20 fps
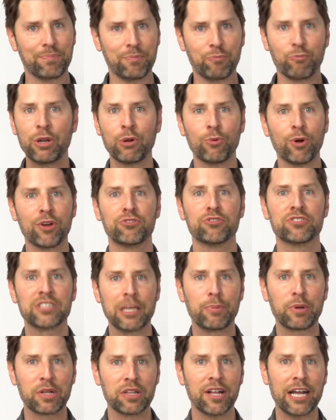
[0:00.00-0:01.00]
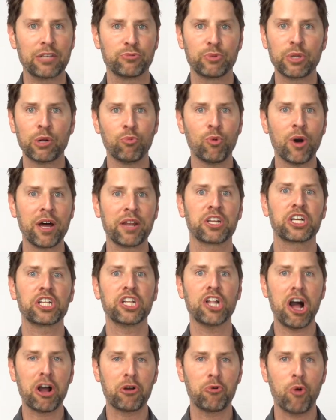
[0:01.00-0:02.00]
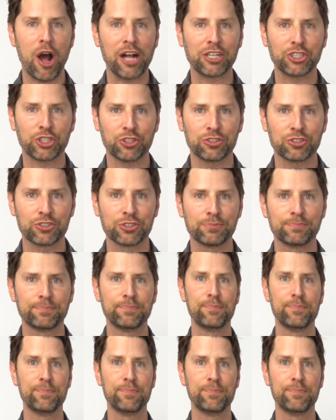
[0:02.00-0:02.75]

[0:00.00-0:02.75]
We don't want those type of clients. We don't want clock watchers.